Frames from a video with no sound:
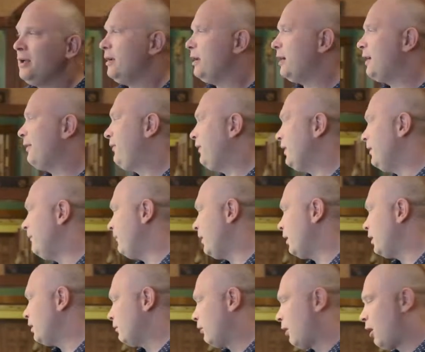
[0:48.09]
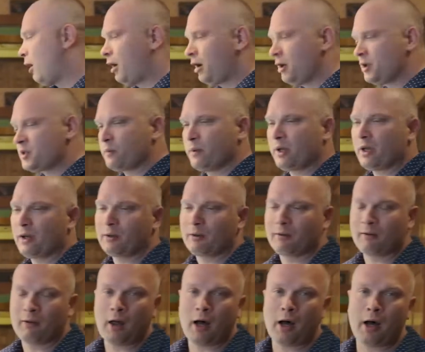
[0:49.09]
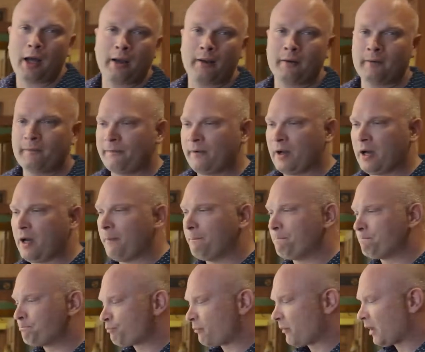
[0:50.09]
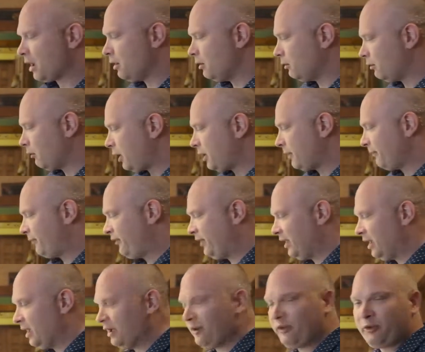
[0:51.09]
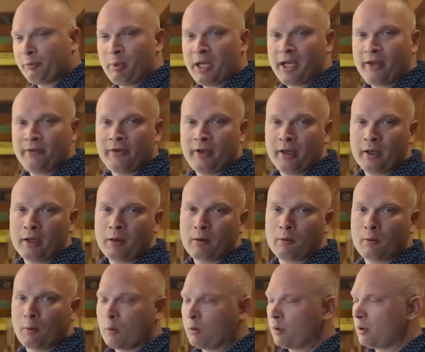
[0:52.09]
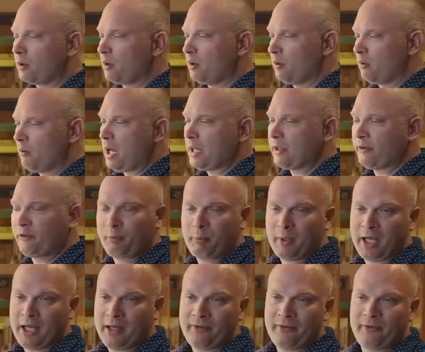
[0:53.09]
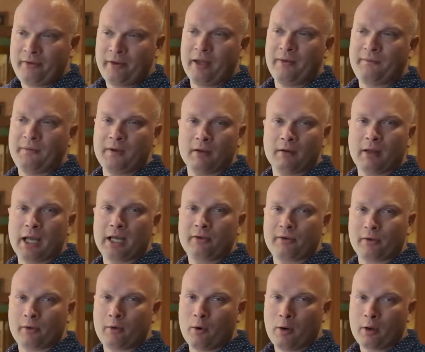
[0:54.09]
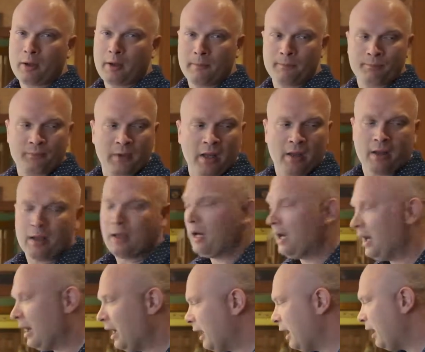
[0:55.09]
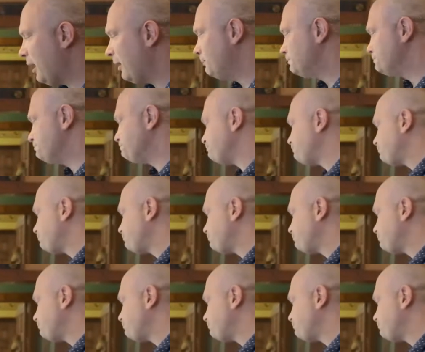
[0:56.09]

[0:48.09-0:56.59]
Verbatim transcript: You can see very large. We got a lot of um, a lot of seating space here, or a lot of space if you like to cook. Um,